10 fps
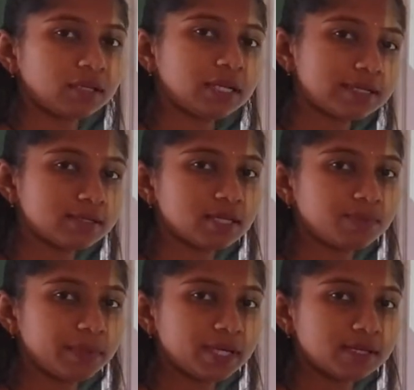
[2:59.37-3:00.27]
Next
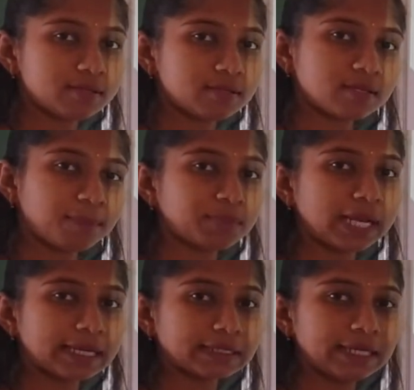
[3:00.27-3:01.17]
step is
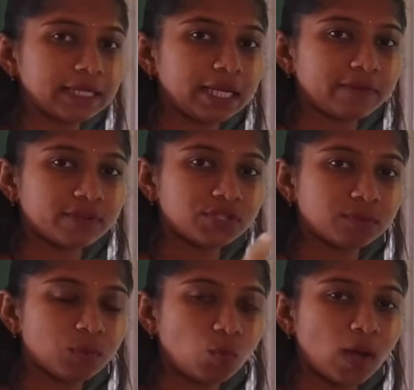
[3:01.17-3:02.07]
subtracting equation
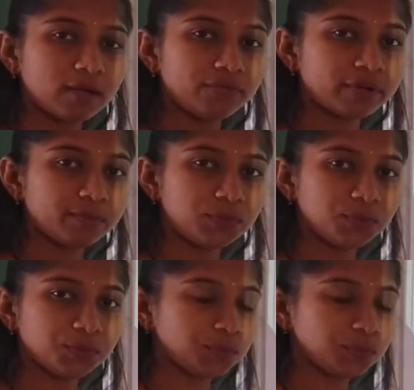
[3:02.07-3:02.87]
number 1 from 2.